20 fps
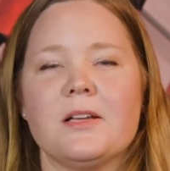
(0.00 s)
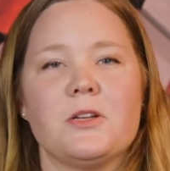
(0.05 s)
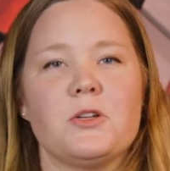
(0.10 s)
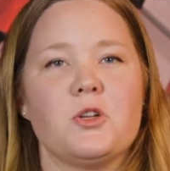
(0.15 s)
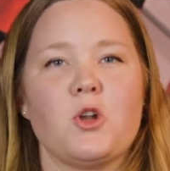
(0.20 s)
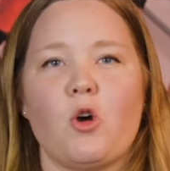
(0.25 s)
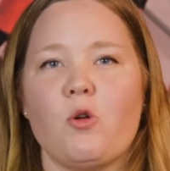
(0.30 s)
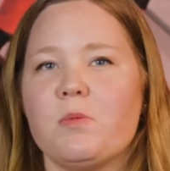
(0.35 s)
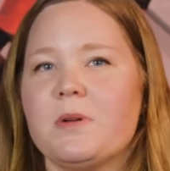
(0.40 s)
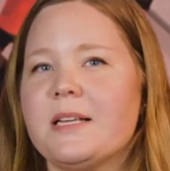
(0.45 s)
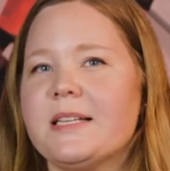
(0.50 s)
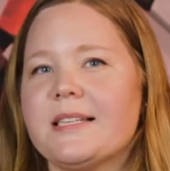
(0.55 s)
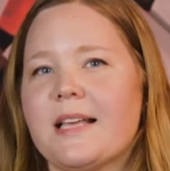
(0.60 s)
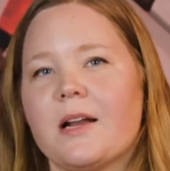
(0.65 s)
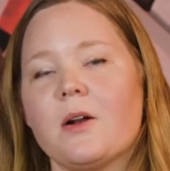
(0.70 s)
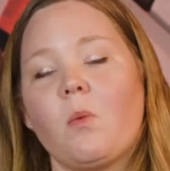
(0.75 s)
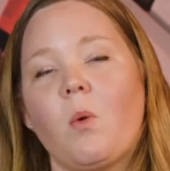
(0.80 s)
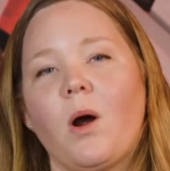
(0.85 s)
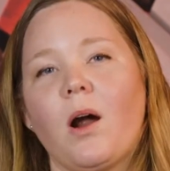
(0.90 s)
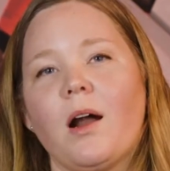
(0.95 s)
Nobody
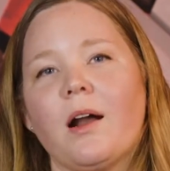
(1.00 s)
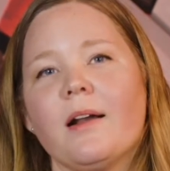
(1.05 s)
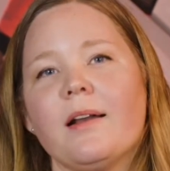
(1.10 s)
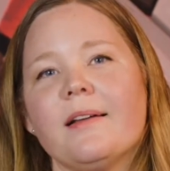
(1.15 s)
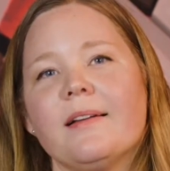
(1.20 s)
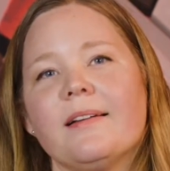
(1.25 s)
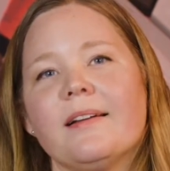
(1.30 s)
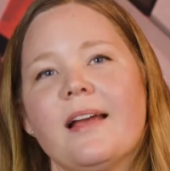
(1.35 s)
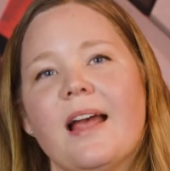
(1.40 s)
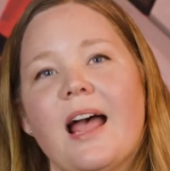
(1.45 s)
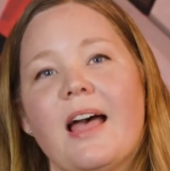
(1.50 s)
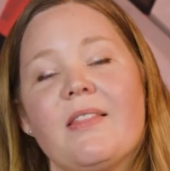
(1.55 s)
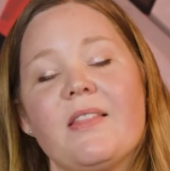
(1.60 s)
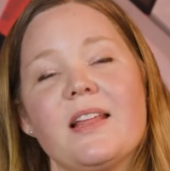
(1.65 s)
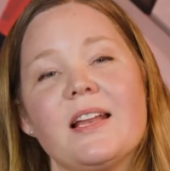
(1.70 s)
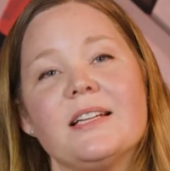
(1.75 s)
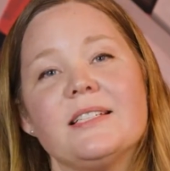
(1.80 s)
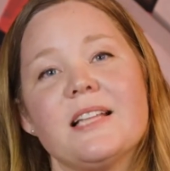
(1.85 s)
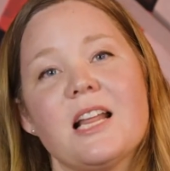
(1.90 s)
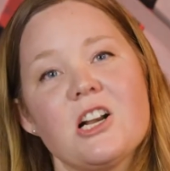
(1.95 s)
said a word. And
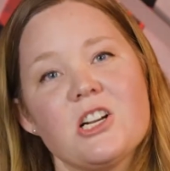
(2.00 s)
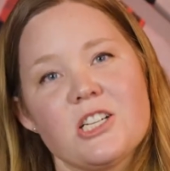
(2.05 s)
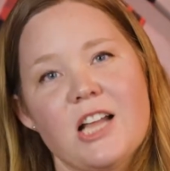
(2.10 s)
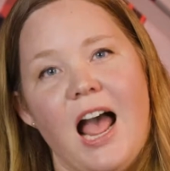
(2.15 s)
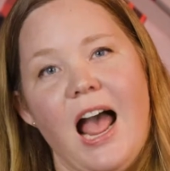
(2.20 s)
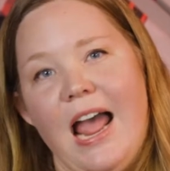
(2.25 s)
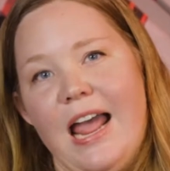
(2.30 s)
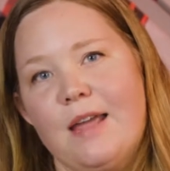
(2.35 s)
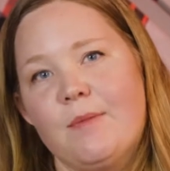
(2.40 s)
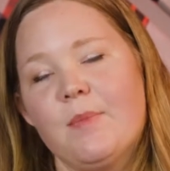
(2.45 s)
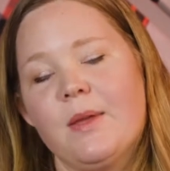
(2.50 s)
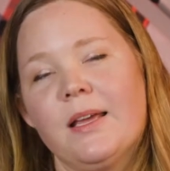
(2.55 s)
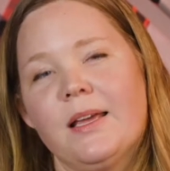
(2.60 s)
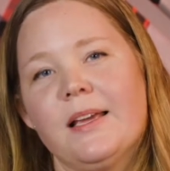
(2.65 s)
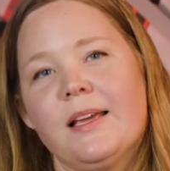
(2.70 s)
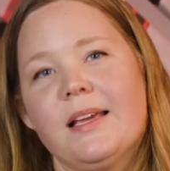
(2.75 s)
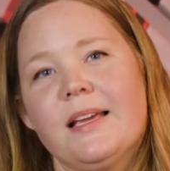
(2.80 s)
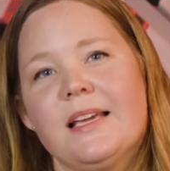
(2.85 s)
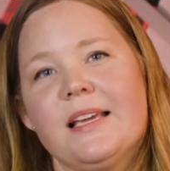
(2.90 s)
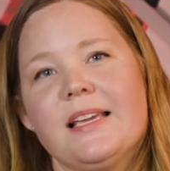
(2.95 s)
then at dinner time,
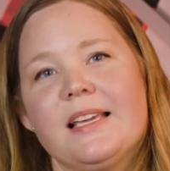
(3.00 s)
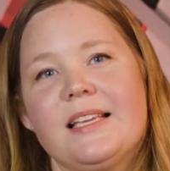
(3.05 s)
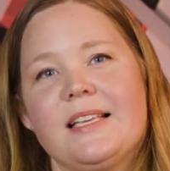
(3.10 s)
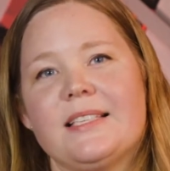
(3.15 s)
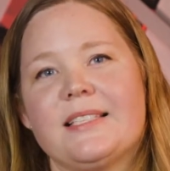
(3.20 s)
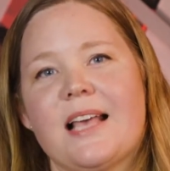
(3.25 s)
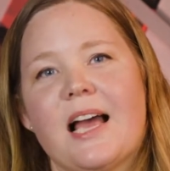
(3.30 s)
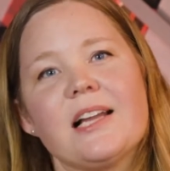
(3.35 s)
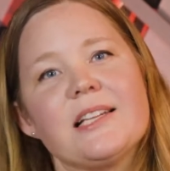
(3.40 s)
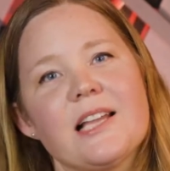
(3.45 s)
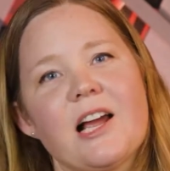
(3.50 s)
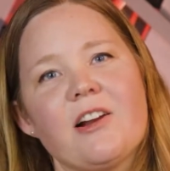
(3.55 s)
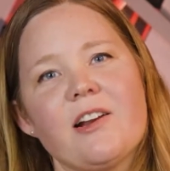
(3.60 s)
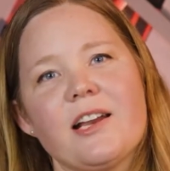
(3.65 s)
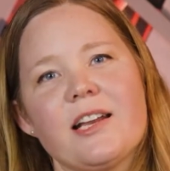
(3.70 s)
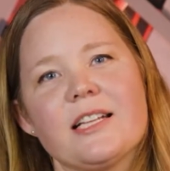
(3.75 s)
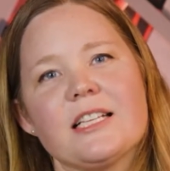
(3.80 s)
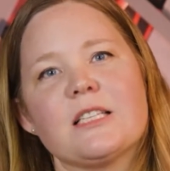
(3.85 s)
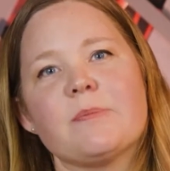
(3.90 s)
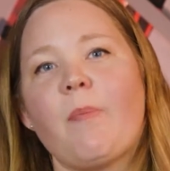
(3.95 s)
he sat down
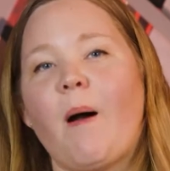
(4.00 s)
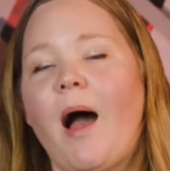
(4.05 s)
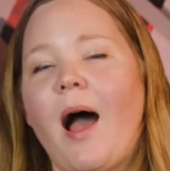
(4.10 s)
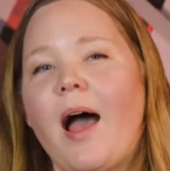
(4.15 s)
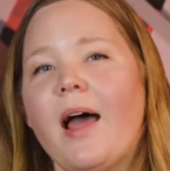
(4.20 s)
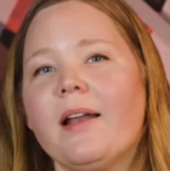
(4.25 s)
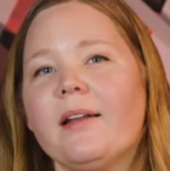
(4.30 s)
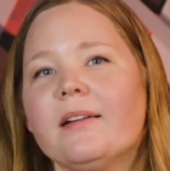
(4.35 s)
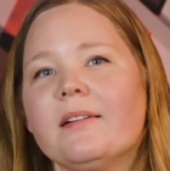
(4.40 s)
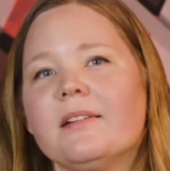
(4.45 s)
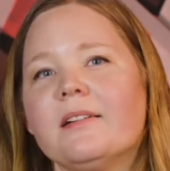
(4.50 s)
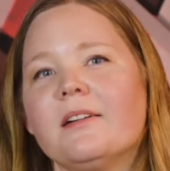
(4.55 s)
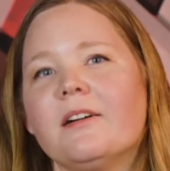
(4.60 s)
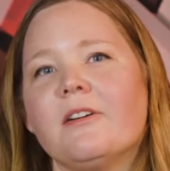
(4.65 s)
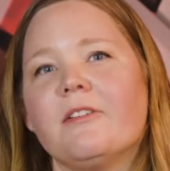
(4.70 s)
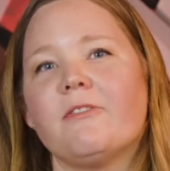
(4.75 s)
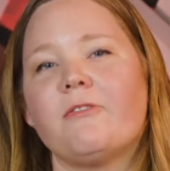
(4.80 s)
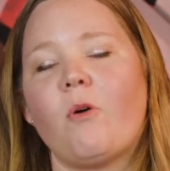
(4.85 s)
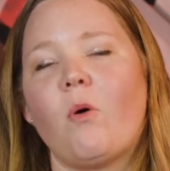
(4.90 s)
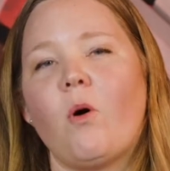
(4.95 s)
at his spot
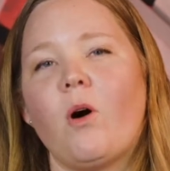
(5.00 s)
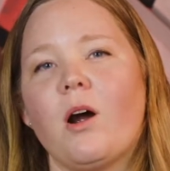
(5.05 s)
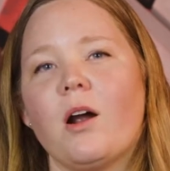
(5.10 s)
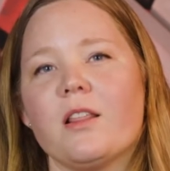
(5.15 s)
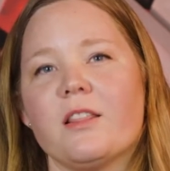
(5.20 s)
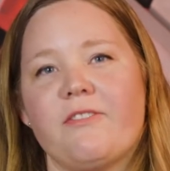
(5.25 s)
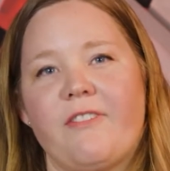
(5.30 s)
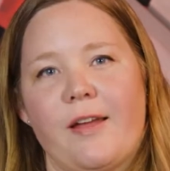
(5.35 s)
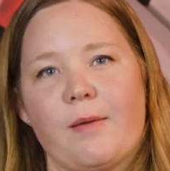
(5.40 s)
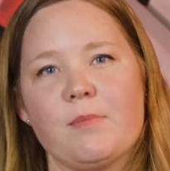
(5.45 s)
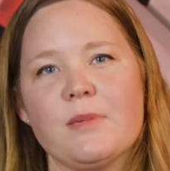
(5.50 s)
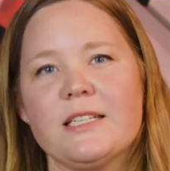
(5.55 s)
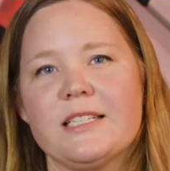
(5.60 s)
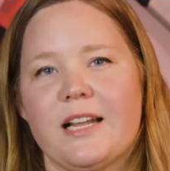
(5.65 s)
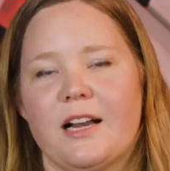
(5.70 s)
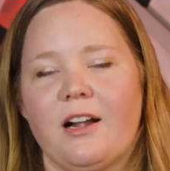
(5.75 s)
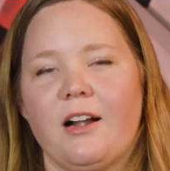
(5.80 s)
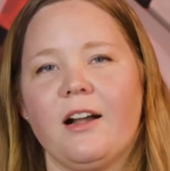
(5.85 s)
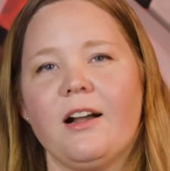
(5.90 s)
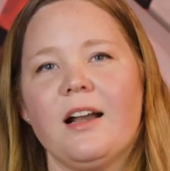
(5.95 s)
for the family
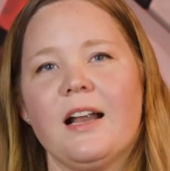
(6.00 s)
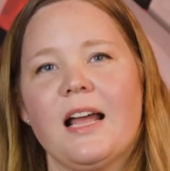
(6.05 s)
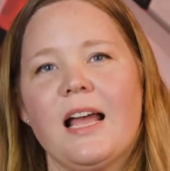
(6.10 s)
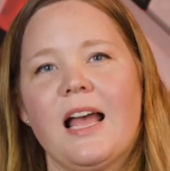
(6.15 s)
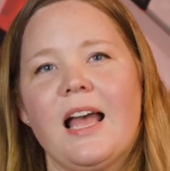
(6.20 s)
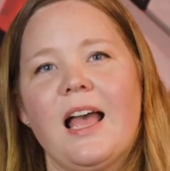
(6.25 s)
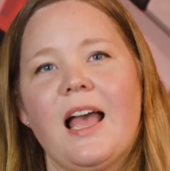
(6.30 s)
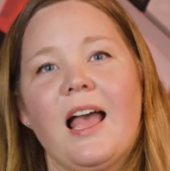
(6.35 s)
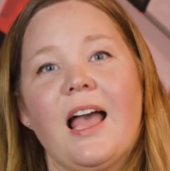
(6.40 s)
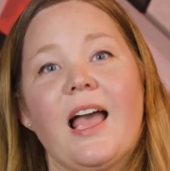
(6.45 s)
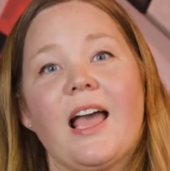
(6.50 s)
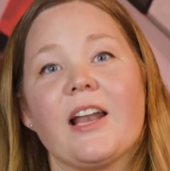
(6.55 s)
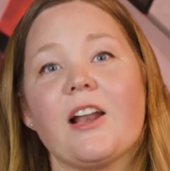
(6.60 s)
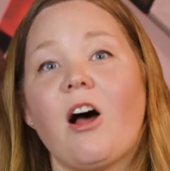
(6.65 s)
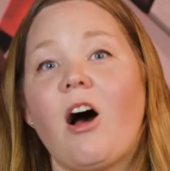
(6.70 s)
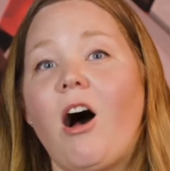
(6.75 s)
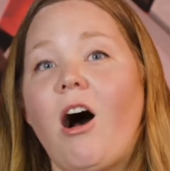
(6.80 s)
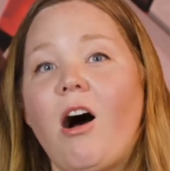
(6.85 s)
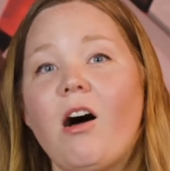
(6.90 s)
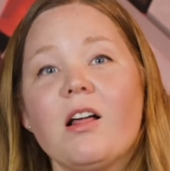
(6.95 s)
dinner, and
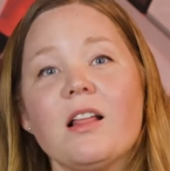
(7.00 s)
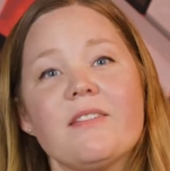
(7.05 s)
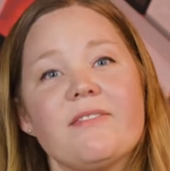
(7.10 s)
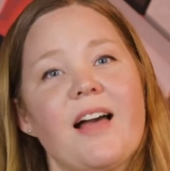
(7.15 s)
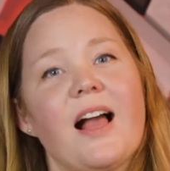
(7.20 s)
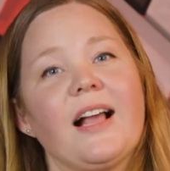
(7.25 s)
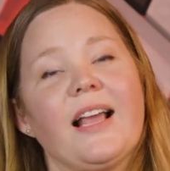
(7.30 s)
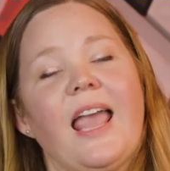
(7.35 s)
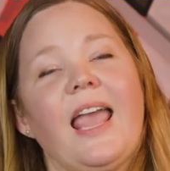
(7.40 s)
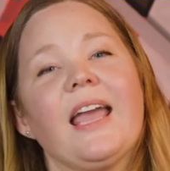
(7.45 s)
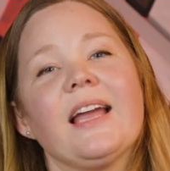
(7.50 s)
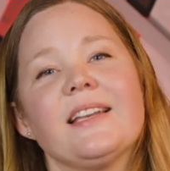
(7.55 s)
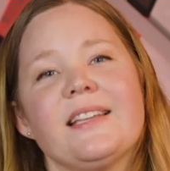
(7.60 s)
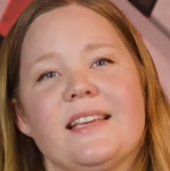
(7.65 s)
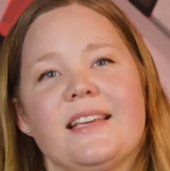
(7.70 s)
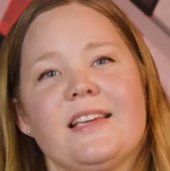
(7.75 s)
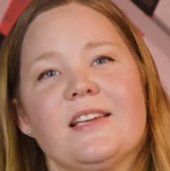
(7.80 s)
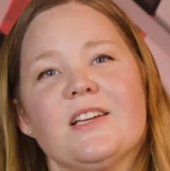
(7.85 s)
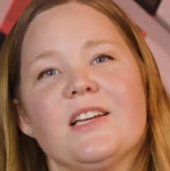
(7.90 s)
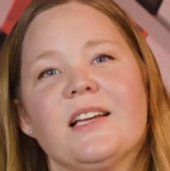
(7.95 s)
all of that
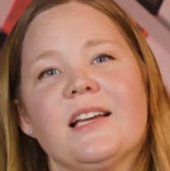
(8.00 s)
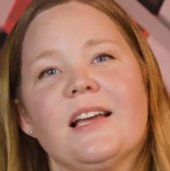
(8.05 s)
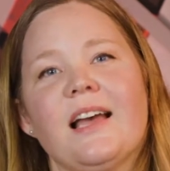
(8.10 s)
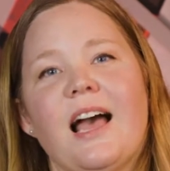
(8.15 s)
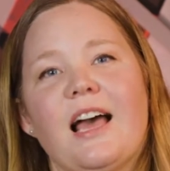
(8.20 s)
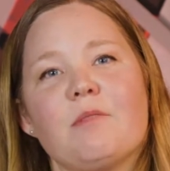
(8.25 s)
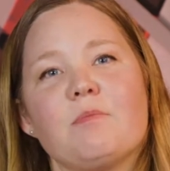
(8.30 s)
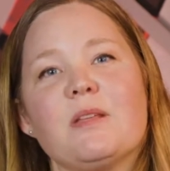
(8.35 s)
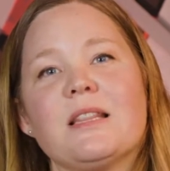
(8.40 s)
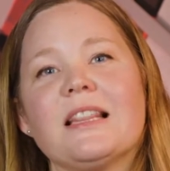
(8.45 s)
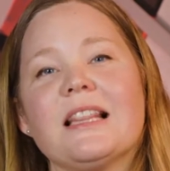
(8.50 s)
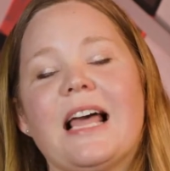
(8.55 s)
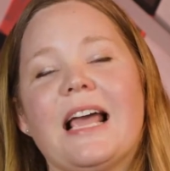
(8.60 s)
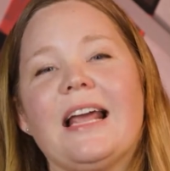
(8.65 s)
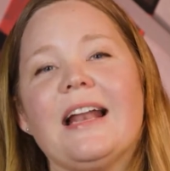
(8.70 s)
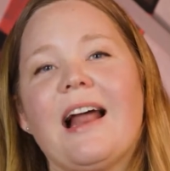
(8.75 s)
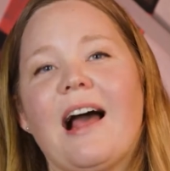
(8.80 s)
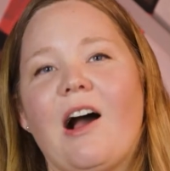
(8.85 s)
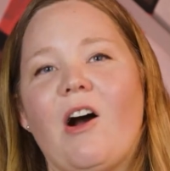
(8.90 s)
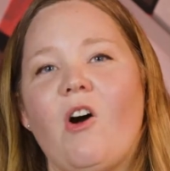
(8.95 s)
candy had been
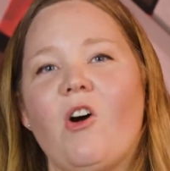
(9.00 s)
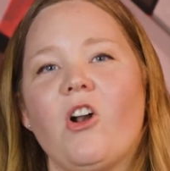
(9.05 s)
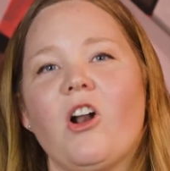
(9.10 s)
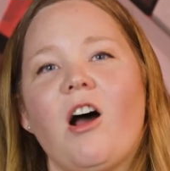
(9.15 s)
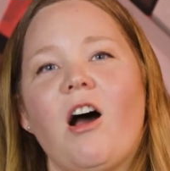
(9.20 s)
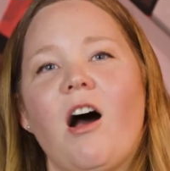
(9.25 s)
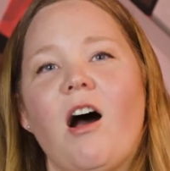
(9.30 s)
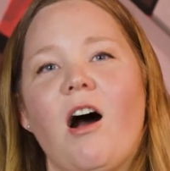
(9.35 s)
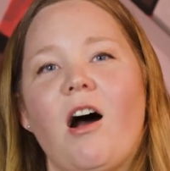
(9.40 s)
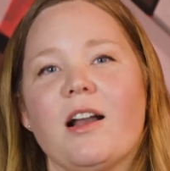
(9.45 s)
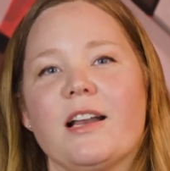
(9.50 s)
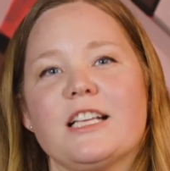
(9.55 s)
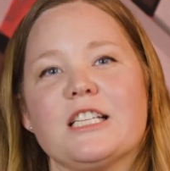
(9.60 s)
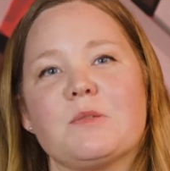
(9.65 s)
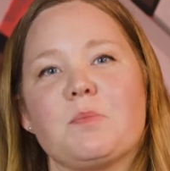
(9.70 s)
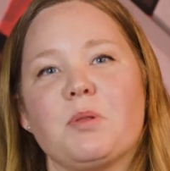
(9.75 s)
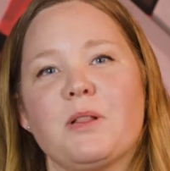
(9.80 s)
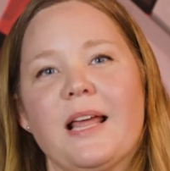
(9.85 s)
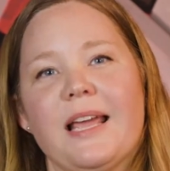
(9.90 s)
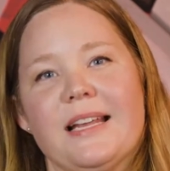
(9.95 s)
laid out on
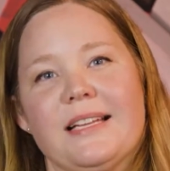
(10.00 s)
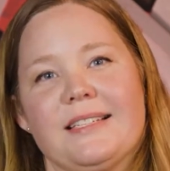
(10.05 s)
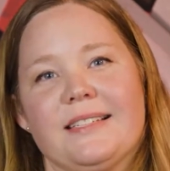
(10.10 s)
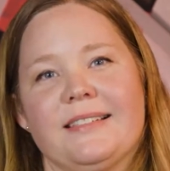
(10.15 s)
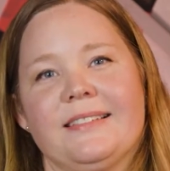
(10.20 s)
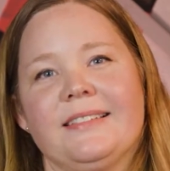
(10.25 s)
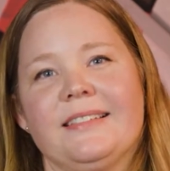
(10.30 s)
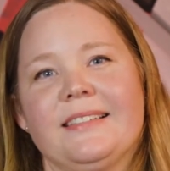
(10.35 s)
his plate